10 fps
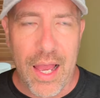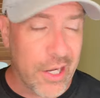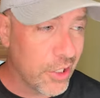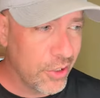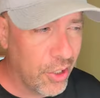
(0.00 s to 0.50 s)
How
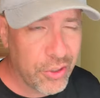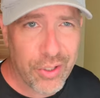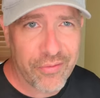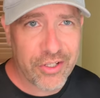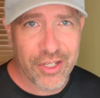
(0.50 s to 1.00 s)
do you know
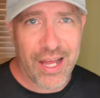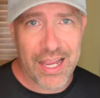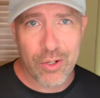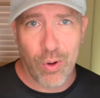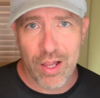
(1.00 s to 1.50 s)
you have good
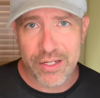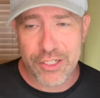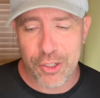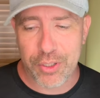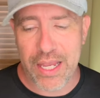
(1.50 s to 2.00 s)
high quality
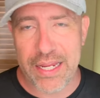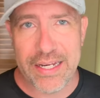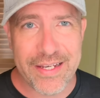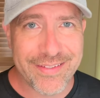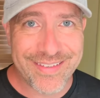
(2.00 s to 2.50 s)
cocaine?
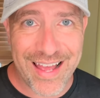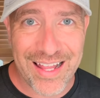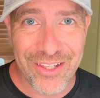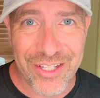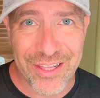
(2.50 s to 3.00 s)
It is
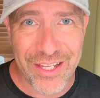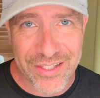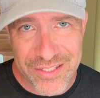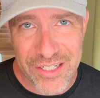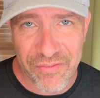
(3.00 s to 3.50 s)
not looking like
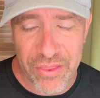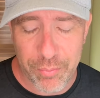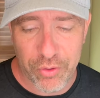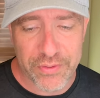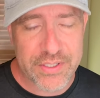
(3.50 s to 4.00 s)
the stuff in the
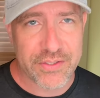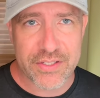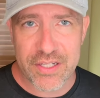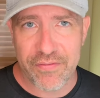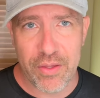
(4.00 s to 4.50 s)
movies, because the
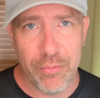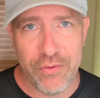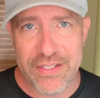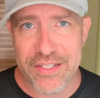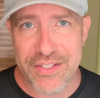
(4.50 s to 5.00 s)
stuff in the
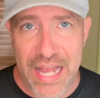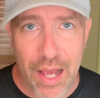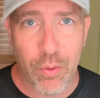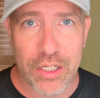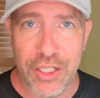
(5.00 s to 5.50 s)
movies is
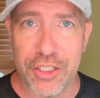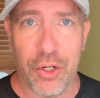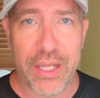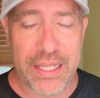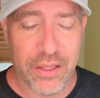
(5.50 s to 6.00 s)
not what good
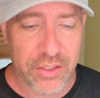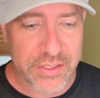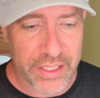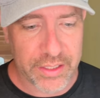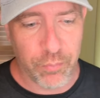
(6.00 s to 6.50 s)
cocaine looks
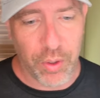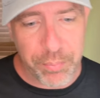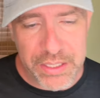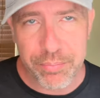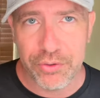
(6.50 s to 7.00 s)
like. And
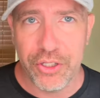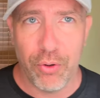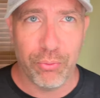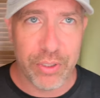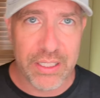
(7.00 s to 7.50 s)
what people
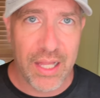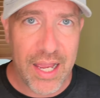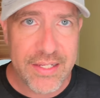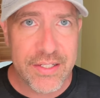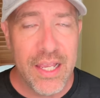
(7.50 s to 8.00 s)
don't
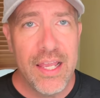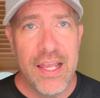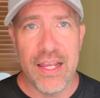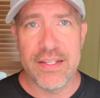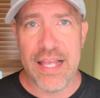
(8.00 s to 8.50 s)
realize
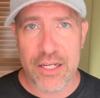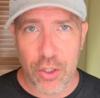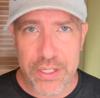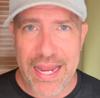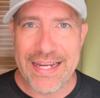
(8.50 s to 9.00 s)
is that
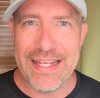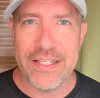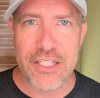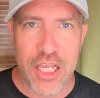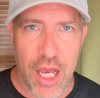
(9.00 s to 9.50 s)
cocaine
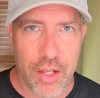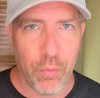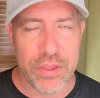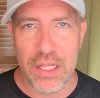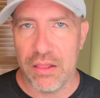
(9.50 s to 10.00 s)
is cut
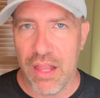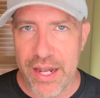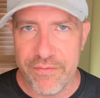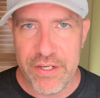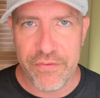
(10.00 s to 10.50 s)
with a
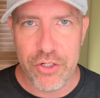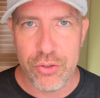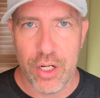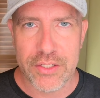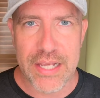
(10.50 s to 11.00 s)
lot of different
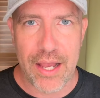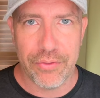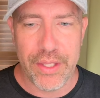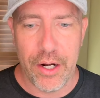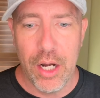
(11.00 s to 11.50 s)
drugs
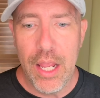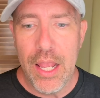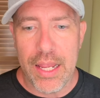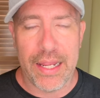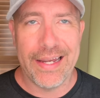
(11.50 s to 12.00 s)
out there.
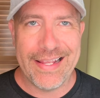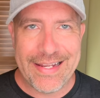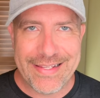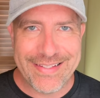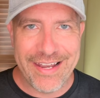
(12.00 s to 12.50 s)
And it
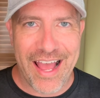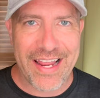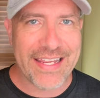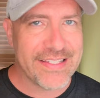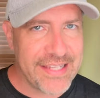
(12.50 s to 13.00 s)
is
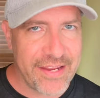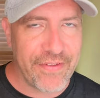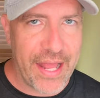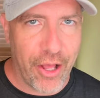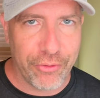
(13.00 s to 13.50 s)
not a safe
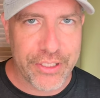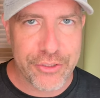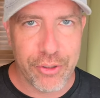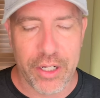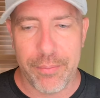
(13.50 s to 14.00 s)
and healthy
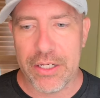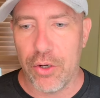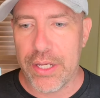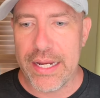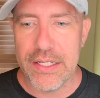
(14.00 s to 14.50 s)
drug. I mean,
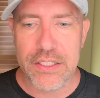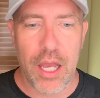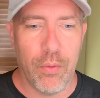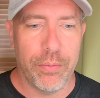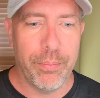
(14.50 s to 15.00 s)
cocaine is
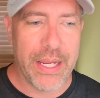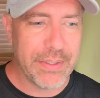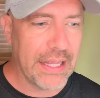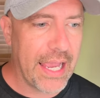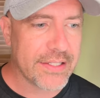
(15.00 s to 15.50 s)
cut with
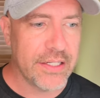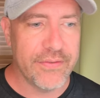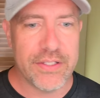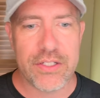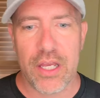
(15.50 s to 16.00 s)
baby
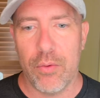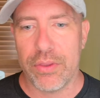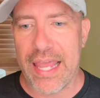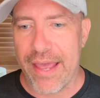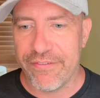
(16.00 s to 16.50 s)
laxatives. It's cut
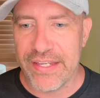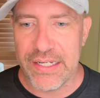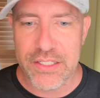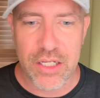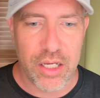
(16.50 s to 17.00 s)
with
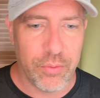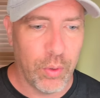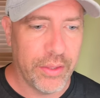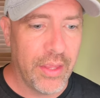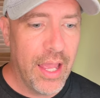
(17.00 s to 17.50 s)
caffeine. It's cut
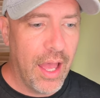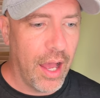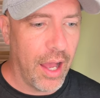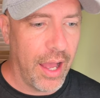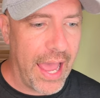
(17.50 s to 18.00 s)
with
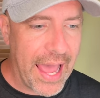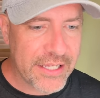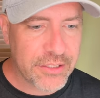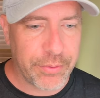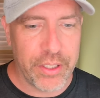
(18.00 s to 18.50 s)

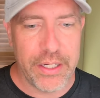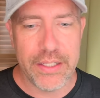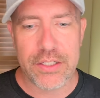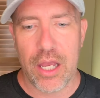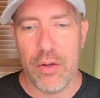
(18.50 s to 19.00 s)
aspirin.
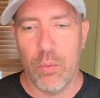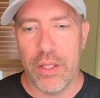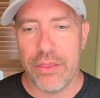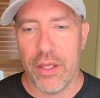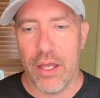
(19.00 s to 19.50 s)
It's cut
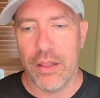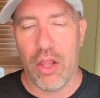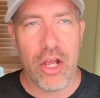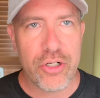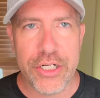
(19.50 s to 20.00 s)
with
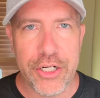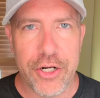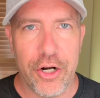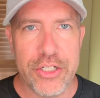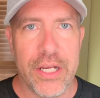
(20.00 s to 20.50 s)
laundry
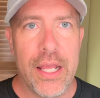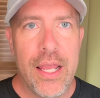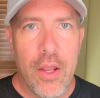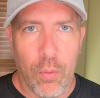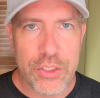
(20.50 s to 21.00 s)
detergent,
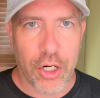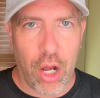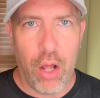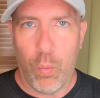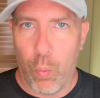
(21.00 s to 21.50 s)
which are
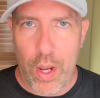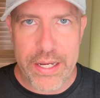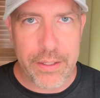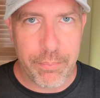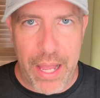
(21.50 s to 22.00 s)
all
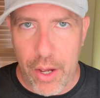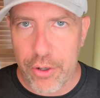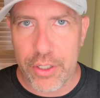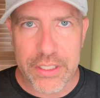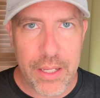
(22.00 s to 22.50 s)
white and
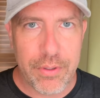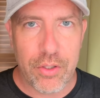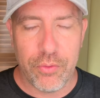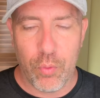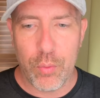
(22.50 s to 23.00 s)
powder and
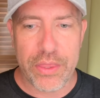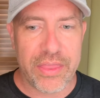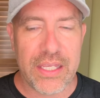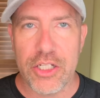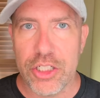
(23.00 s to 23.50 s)
chemical and what we
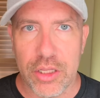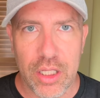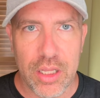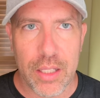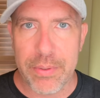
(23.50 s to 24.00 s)
think it should
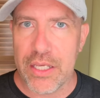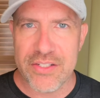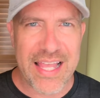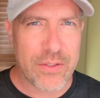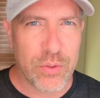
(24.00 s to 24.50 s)
look like, because
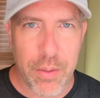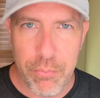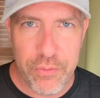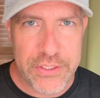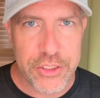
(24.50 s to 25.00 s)
that's what the
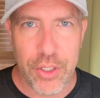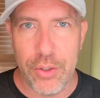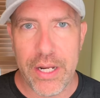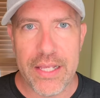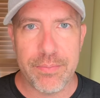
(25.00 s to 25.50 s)
movies show
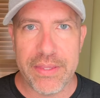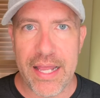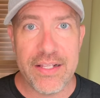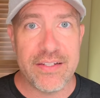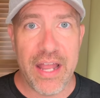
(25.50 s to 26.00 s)
it as. But that
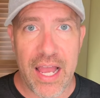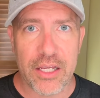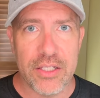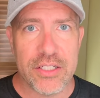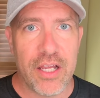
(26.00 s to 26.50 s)
is not
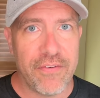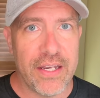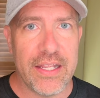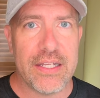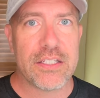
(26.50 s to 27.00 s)
good stuff. And
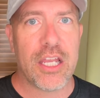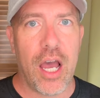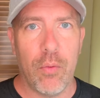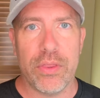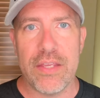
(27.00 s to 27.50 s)
it is
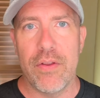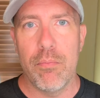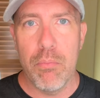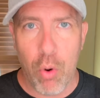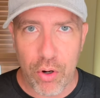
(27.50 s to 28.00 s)
cut with even
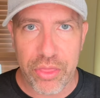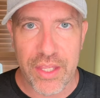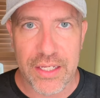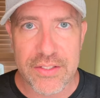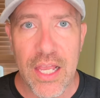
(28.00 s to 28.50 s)
more
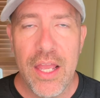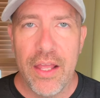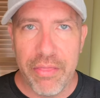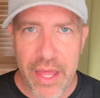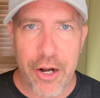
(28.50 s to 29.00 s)
things
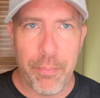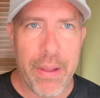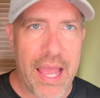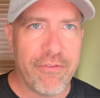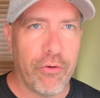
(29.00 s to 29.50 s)
that are
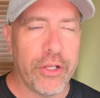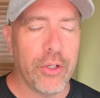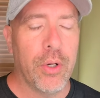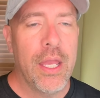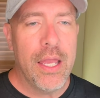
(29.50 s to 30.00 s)
bad for
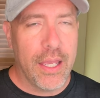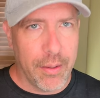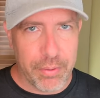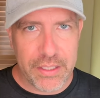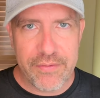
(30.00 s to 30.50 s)
you.
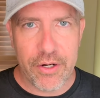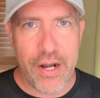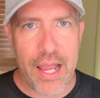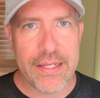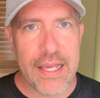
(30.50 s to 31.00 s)
And believe it or
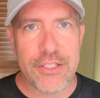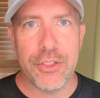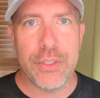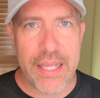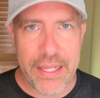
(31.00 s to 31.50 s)
not, yes,
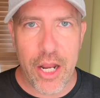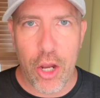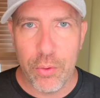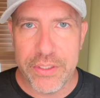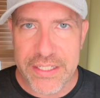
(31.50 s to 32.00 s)
you can
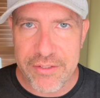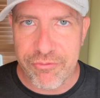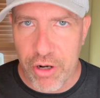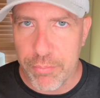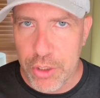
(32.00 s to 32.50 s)
OD
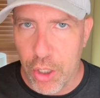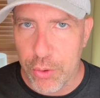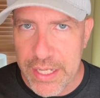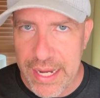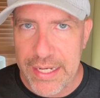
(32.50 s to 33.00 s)
from
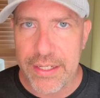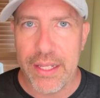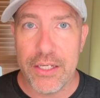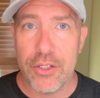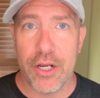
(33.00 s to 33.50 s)
cocaine.
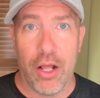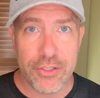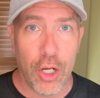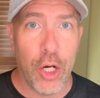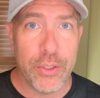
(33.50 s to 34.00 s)
And you can
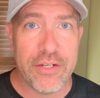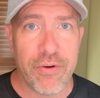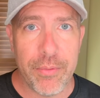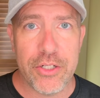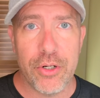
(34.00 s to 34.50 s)
also OD
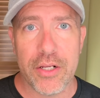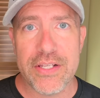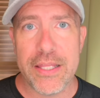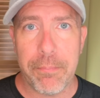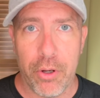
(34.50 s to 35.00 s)
from the drugs
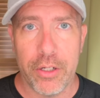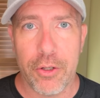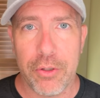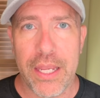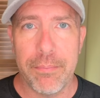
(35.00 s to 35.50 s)
that they put in
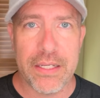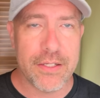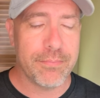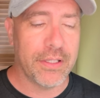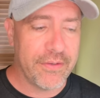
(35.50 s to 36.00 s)
cocaine,
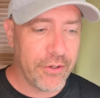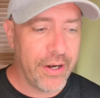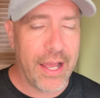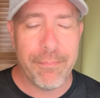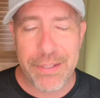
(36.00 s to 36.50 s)
because believe it or
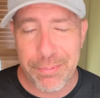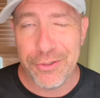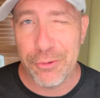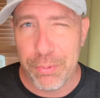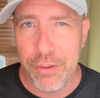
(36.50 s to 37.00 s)
not, people
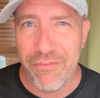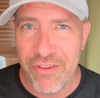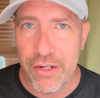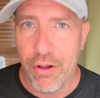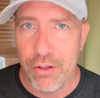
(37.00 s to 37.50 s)
do put
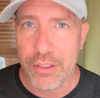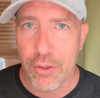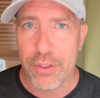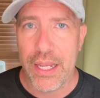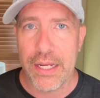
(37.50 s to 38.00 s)
fentanyl in
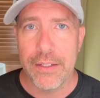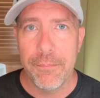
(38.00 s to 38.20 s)
cocaine.